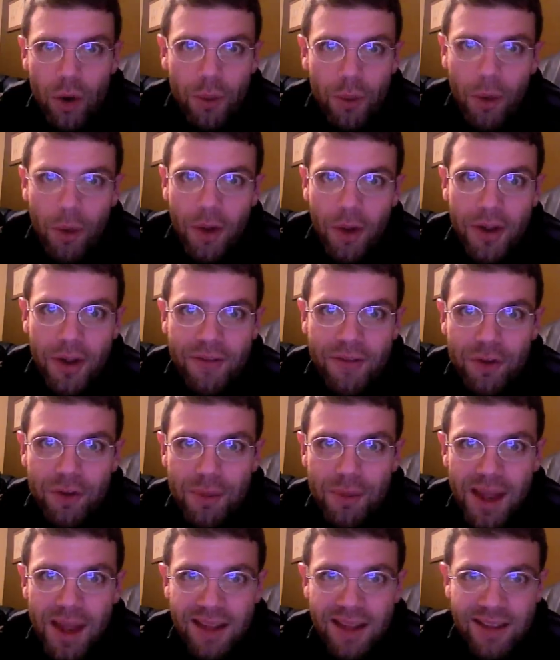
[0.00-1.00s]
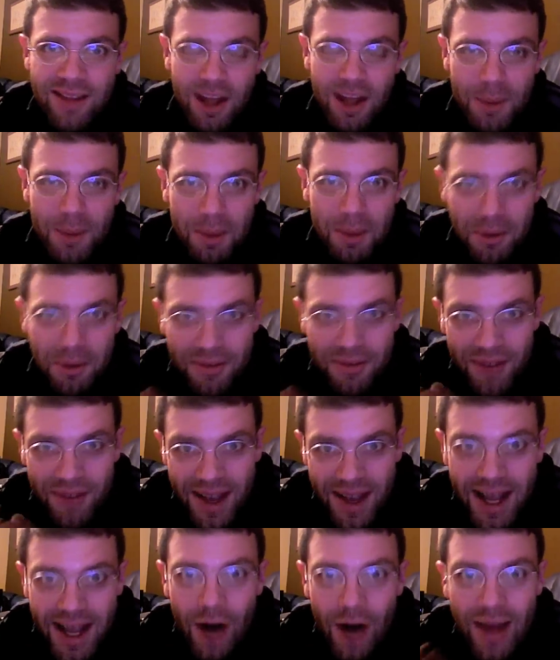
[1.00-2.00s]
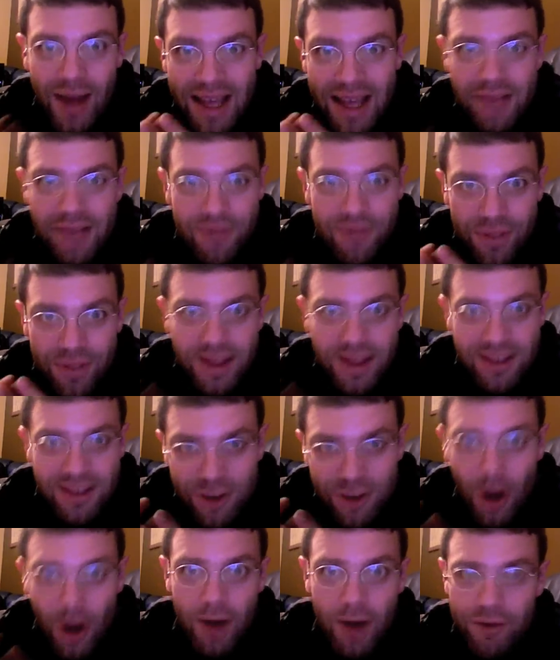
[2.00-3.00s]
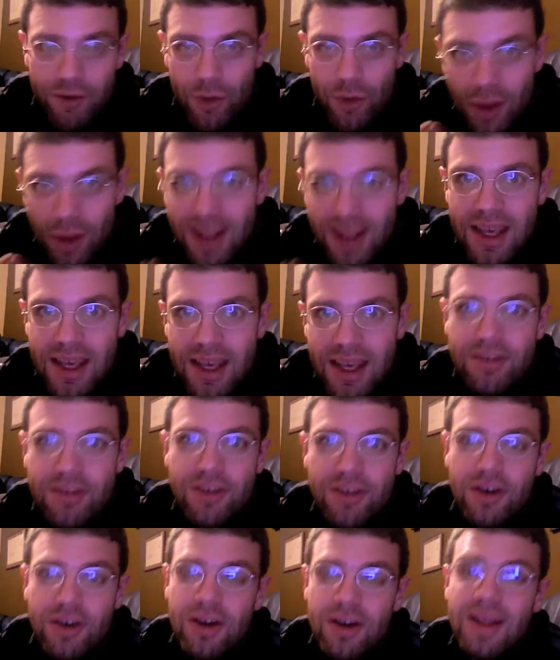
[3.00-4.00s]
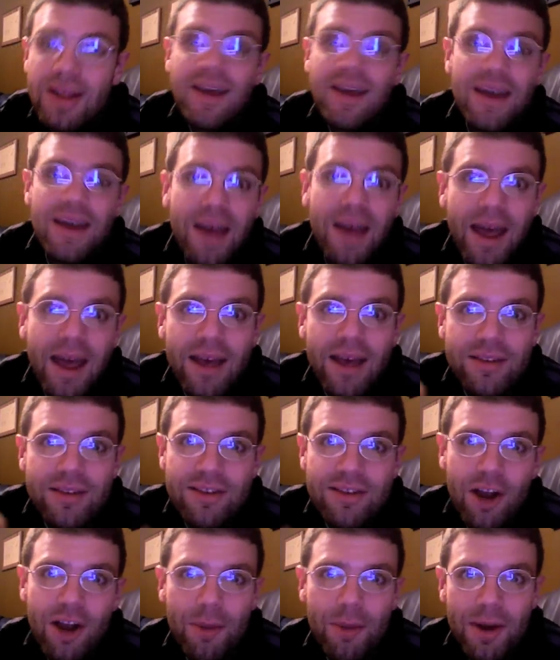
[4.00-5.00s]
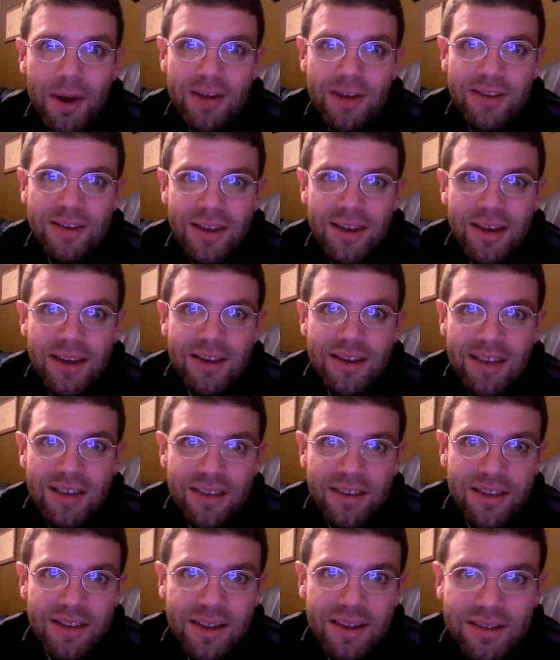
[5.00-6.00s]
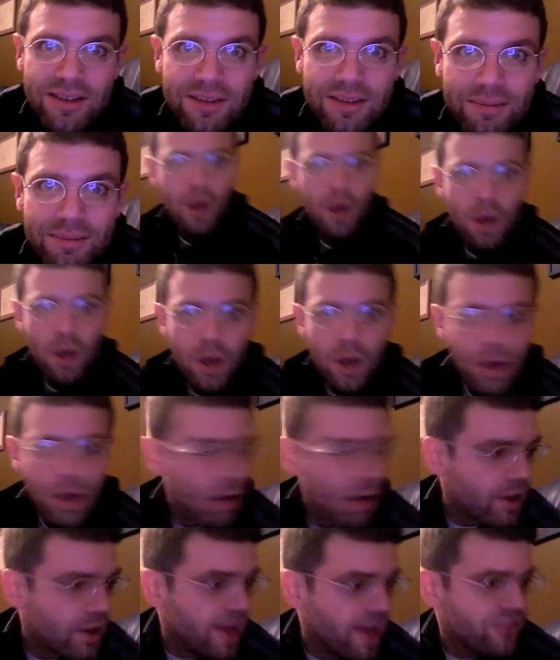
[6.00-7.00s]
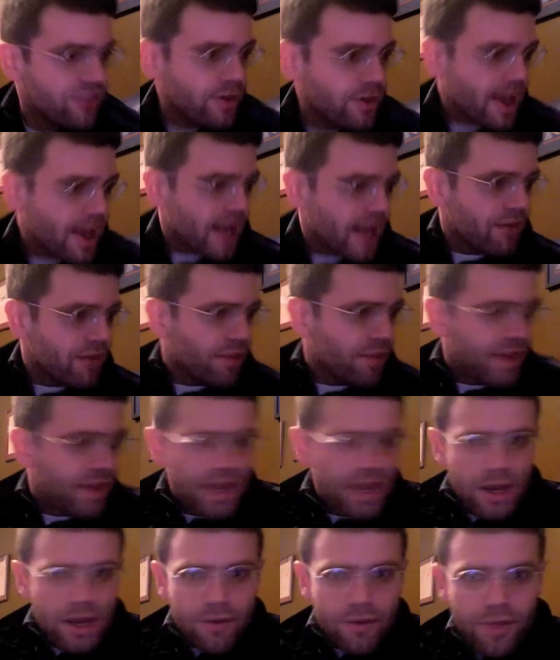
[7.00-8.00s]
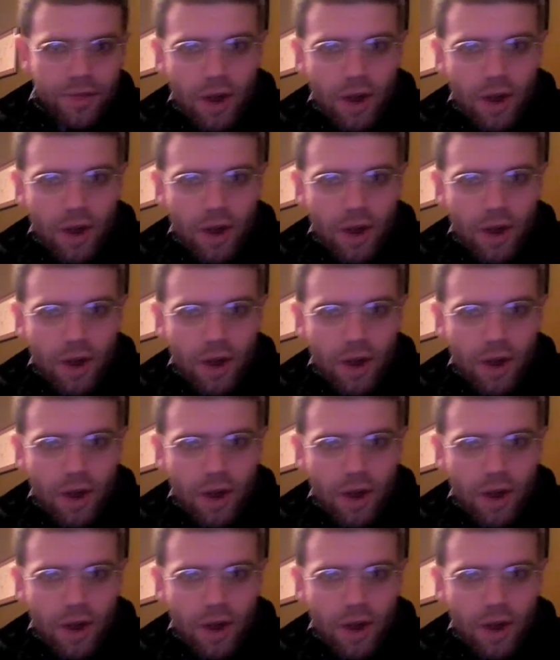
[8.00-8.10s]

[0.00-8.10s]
will boil in a few minutes and I'll be able to find out if this coffee really is as good as Starbucks says it is. Okay, so I got everything here for the